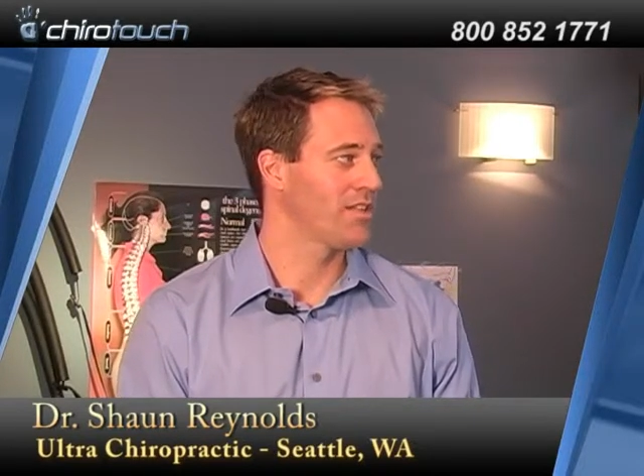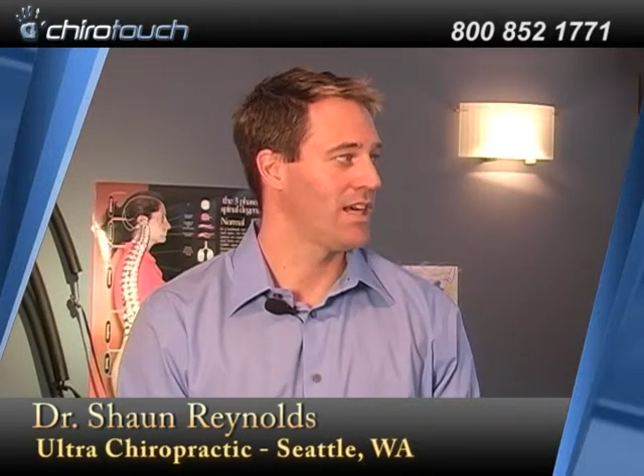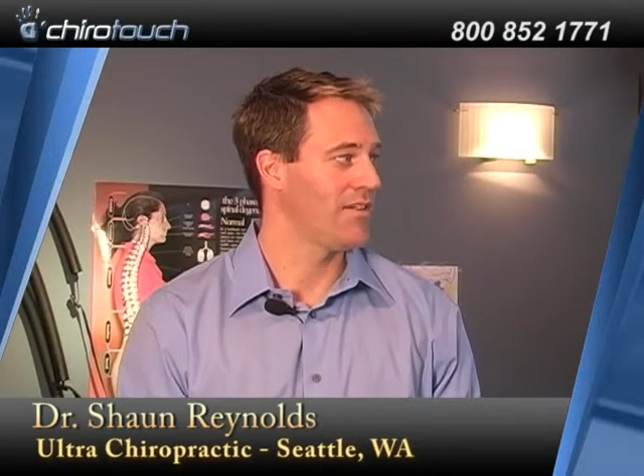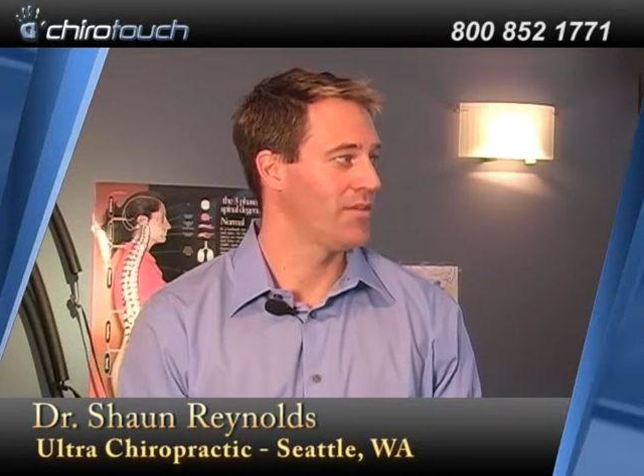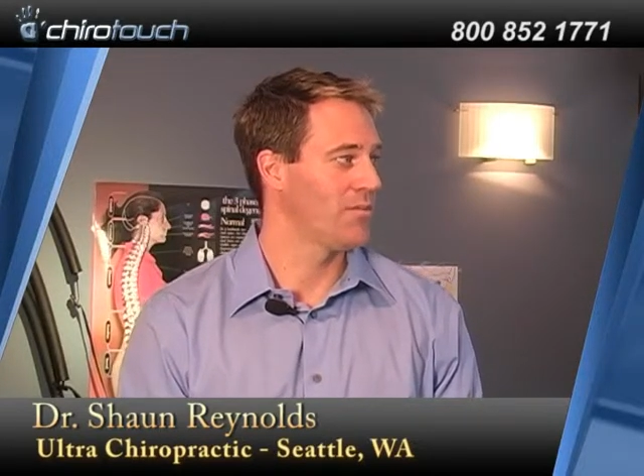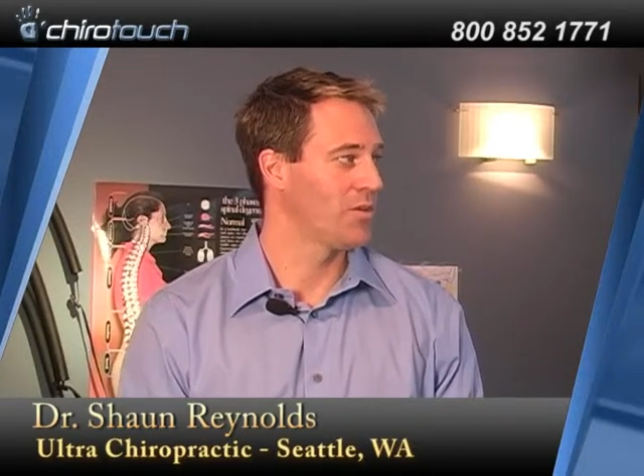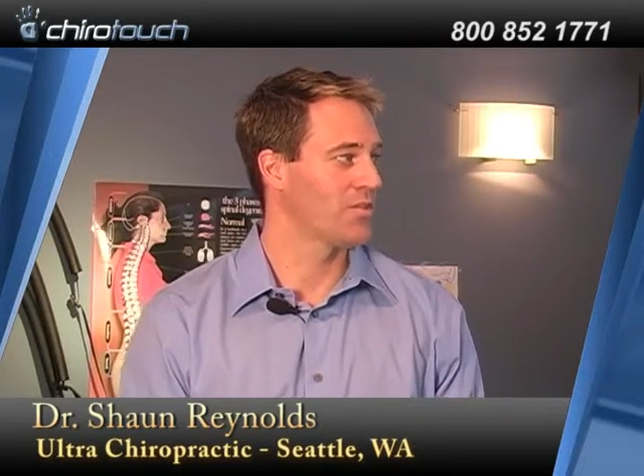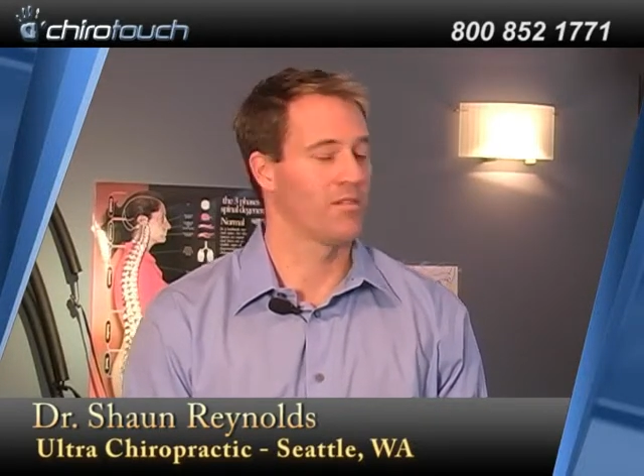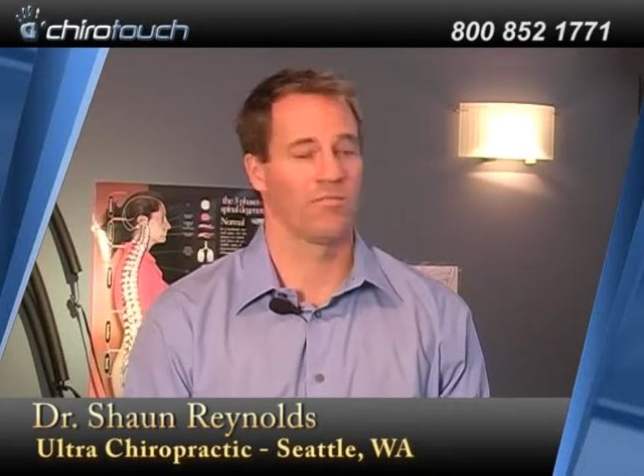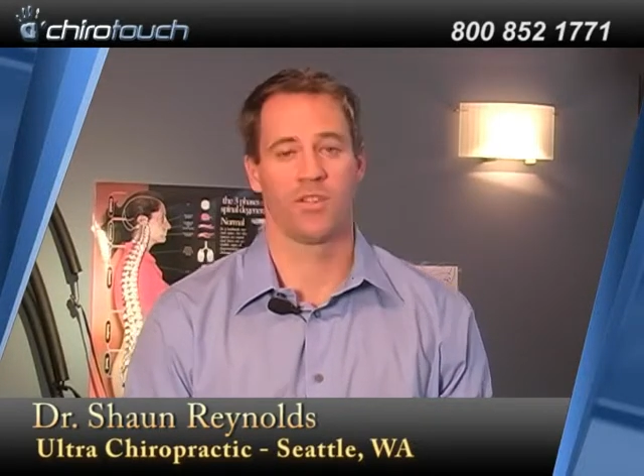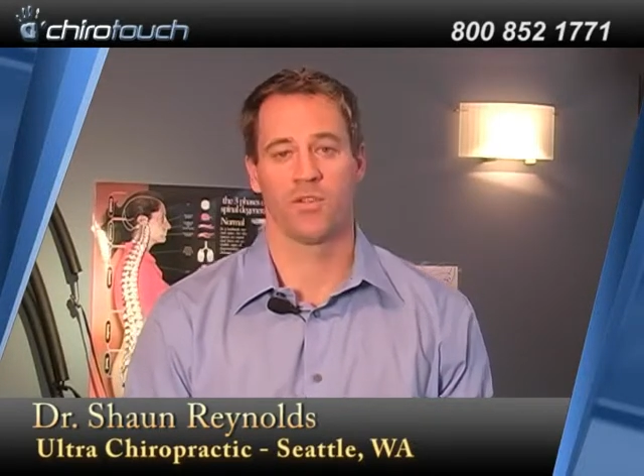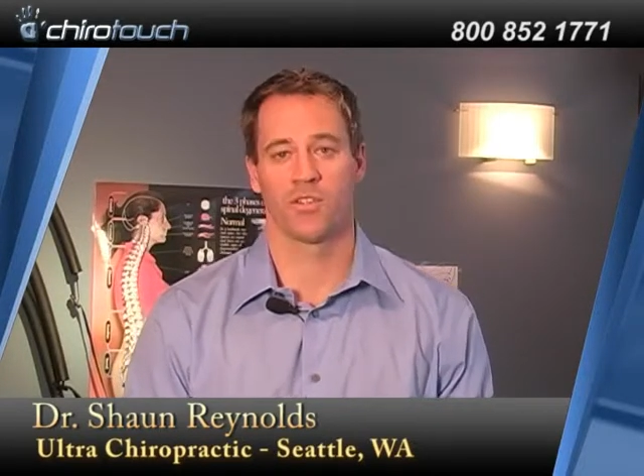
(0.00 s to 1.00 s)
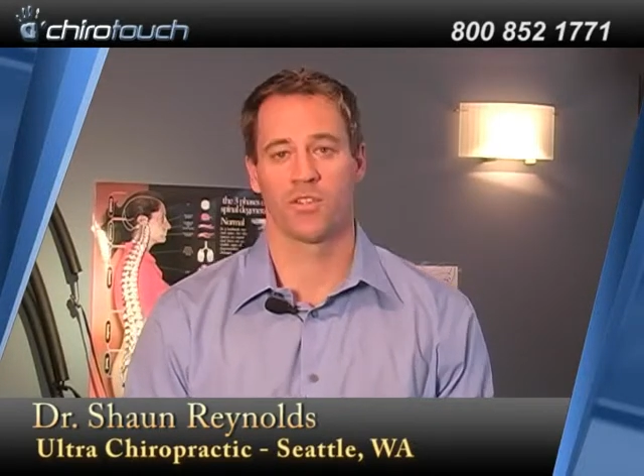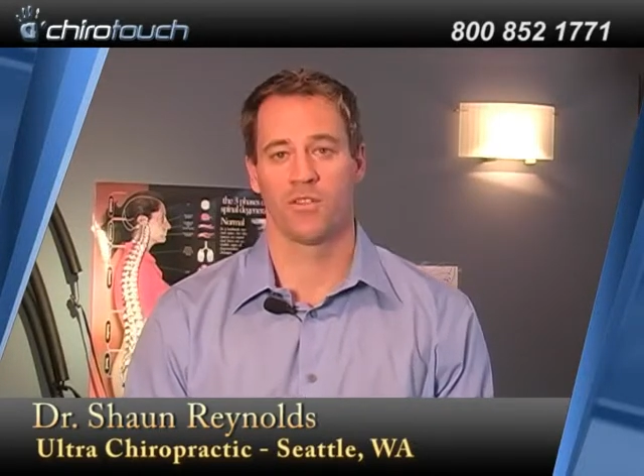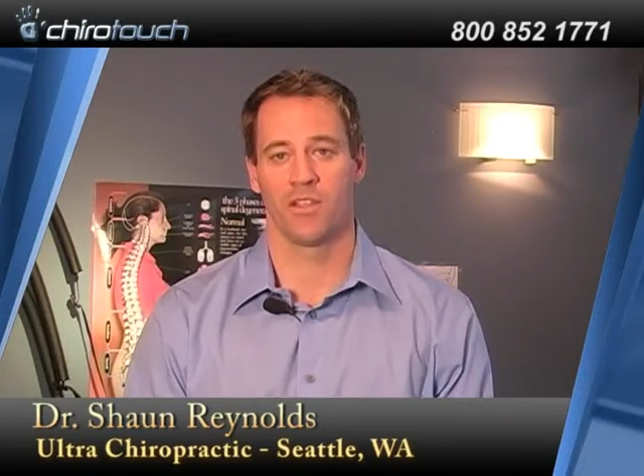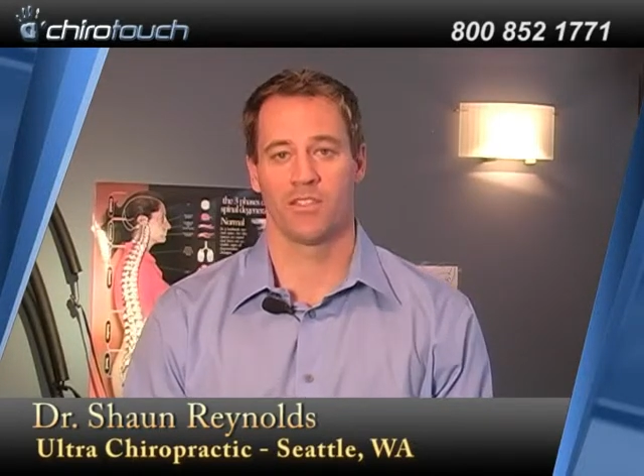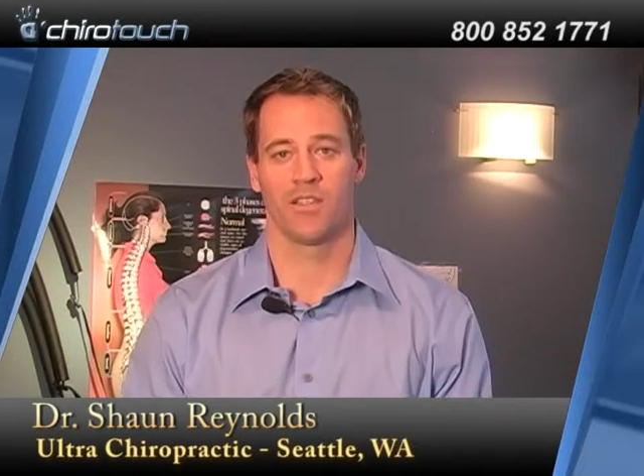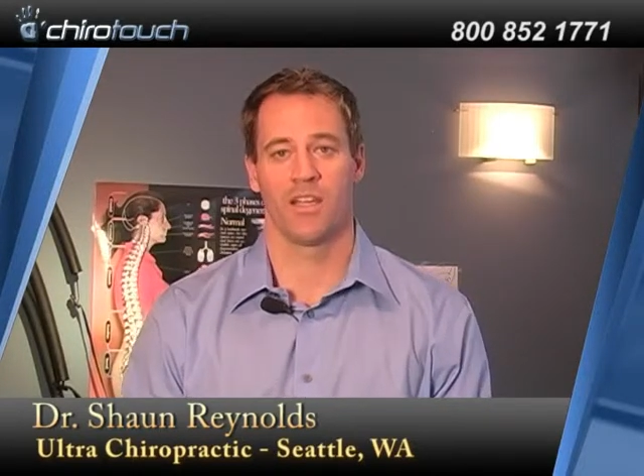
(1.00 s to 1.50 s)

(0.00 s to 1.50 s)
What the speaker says: to have the most computer screens